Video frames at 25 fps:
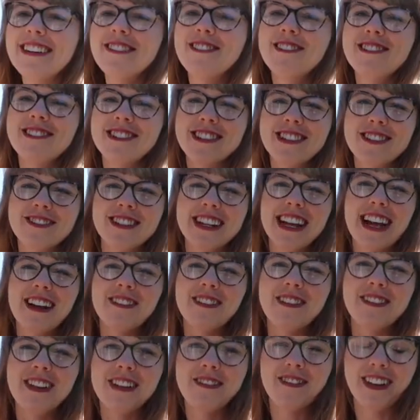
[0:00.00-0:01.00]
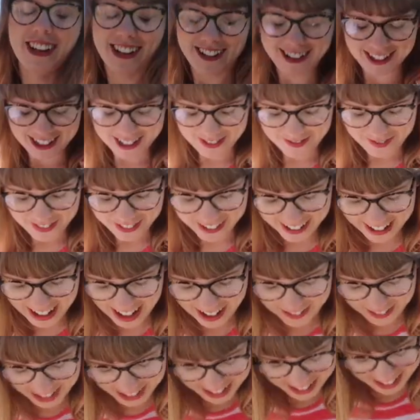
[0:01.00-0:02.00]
It all just became a bit much, but am